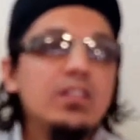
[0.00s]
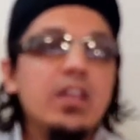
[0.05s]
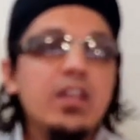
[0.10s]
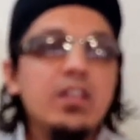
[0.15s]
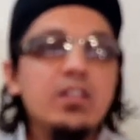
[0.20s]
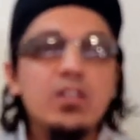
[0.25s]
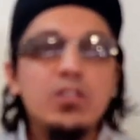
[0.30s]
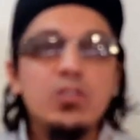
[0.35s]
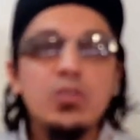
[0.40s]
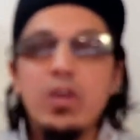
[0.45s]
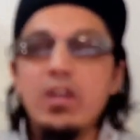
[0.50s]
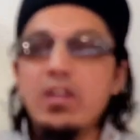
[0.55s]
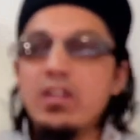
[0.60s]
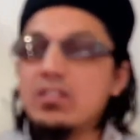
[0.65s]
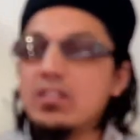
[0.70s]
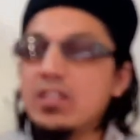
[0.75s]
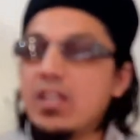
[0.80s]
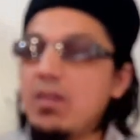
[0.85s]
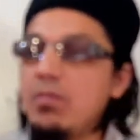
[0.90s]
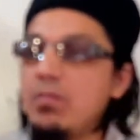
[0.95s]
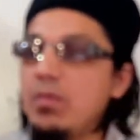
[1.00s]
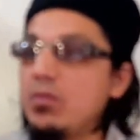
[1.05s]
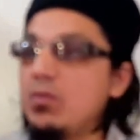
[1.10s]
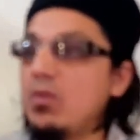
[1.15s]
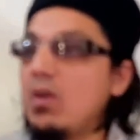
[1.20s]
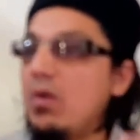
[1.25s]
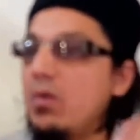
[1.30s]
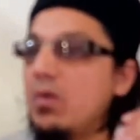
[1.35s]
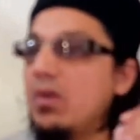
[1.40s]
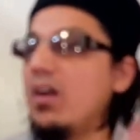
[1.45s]
Then the toilets came
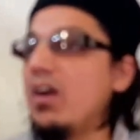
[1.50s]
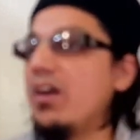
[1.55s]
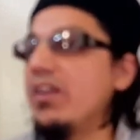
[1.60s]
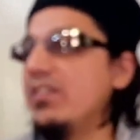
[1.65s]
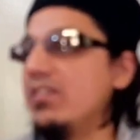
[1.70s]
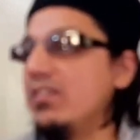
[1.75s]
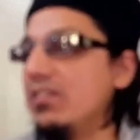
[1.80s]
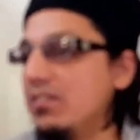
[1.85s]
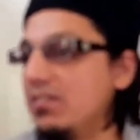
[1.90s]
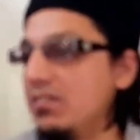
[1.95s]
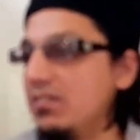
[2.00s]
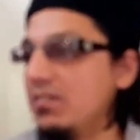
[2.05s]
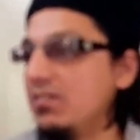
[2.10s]
into our garden.